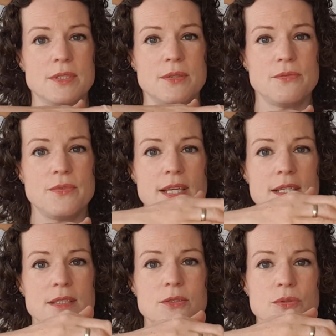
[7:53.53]
So it really
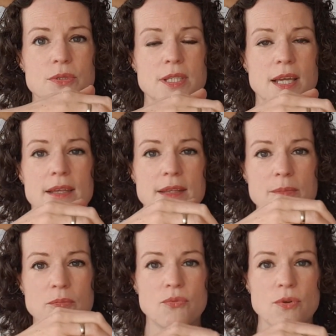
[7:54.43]
is good to get
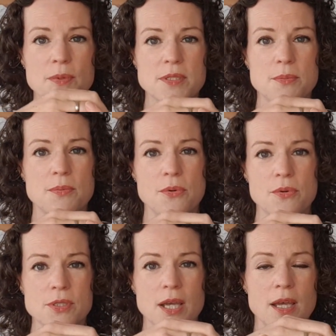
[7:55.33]
that proper
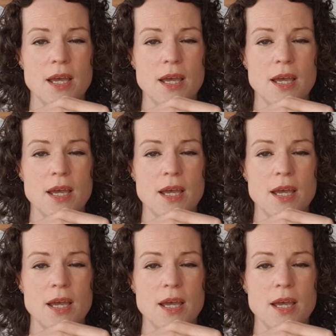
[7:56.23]
support